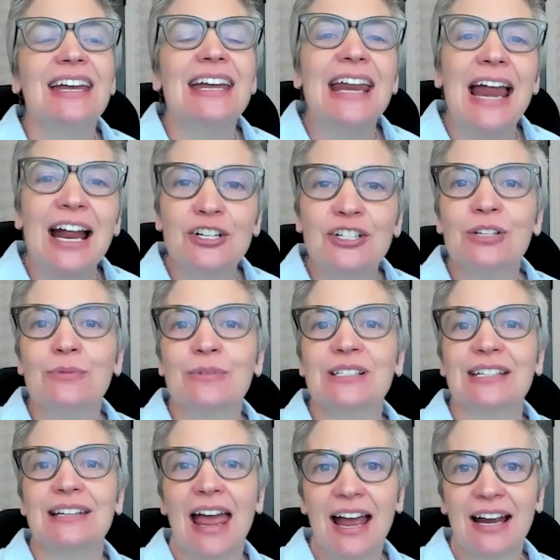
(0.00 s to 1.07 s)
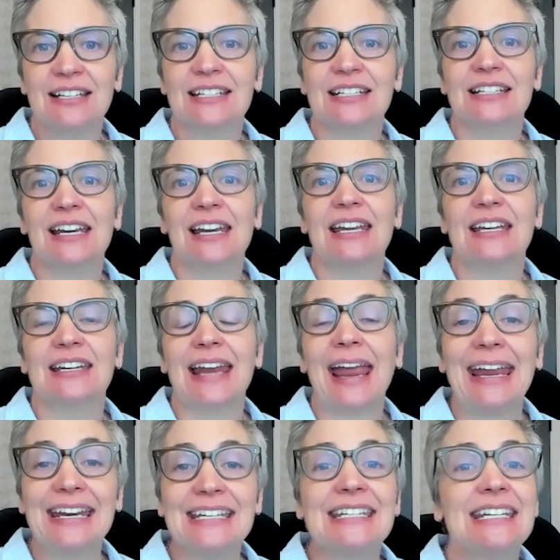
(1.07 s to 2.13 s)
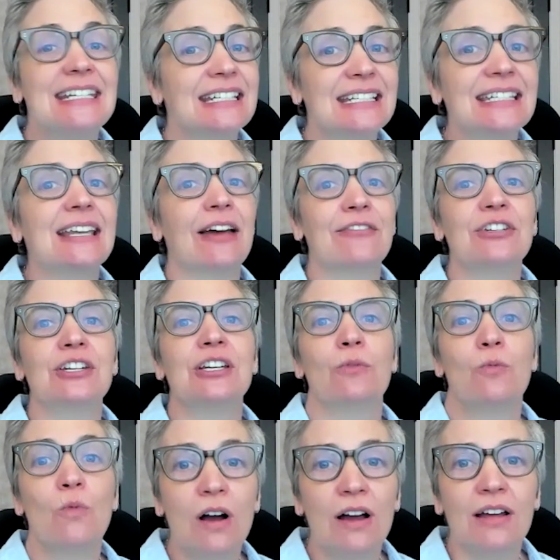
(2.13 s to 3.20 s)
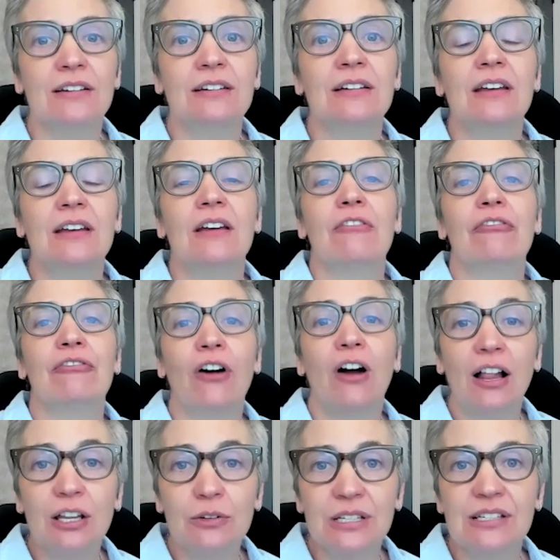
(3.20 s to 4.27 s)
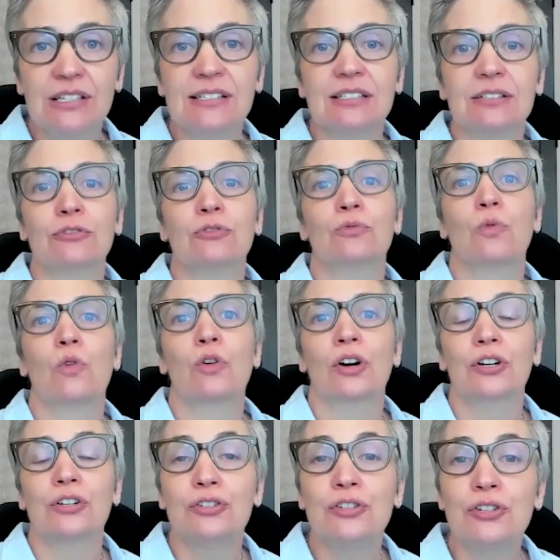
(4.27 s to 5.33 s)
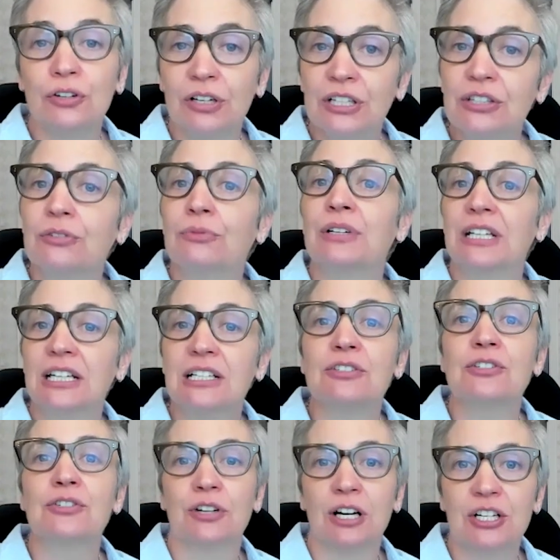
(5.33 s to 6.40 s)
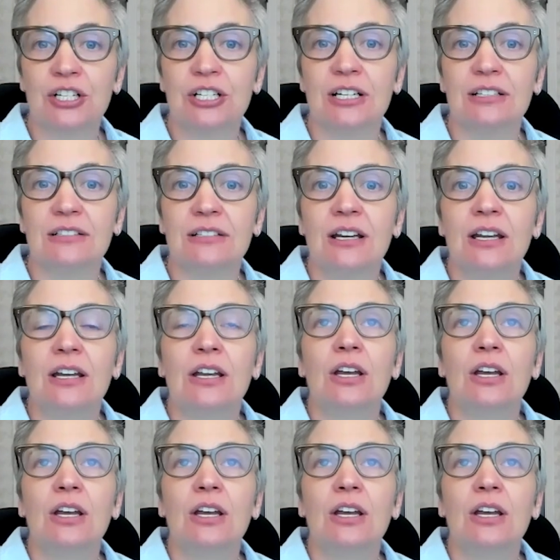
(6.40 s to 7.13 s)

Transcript: It actually was enacted in 1871 following the Civil War during the Reconstruction